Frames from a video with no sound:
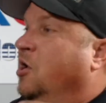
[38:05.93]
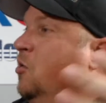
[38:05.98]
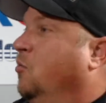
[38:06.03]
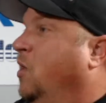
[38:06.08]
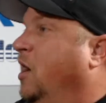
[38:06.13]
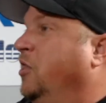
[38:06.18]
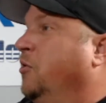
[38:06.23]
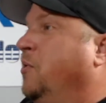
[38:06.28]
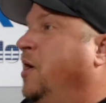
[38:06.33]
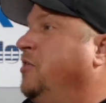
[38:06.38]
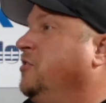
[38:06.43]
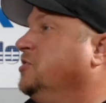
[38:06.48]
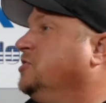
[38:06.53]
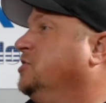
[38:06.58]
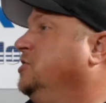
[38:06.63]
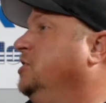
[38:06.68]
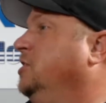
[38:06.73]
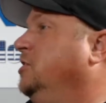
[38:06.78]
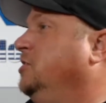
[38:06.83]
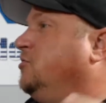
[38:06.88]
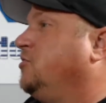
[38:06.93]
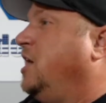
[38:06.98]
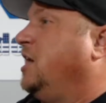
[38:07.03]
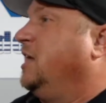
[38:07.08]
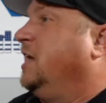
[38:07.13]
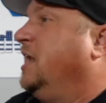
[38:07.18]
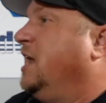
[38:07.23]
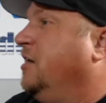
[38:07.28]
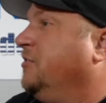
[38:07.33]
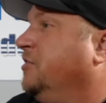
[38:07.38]
While the weather's good, try to
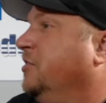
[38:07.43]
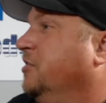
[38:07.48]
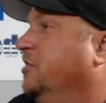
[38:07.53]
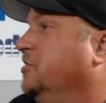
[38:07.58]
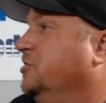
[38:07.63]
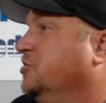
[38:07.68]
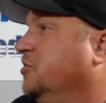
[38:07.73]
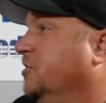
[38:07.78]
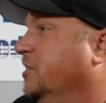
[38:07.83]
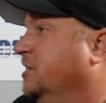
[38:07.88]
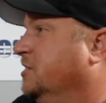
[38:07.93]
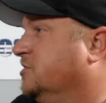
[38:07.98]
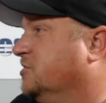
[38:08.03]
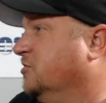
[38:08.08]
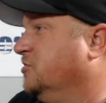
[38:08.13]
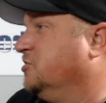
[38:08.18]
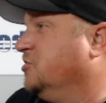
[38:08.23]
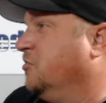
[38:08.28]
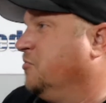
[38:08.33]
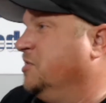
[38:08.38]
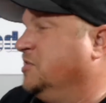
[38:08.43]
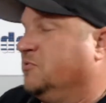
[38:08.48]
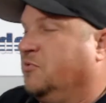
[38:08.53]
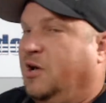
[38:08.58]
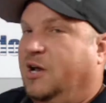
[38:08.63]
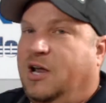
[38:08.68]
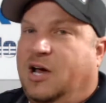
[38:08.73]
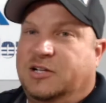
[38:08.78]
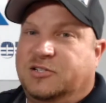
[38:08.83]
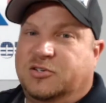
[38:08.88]
get out there and enjoy it. So there's no reason
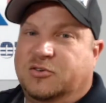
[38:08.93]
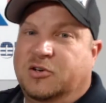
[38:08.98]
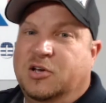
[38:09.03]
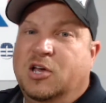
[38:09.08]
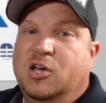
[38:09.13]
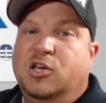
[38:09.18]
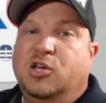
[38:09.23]
why not to.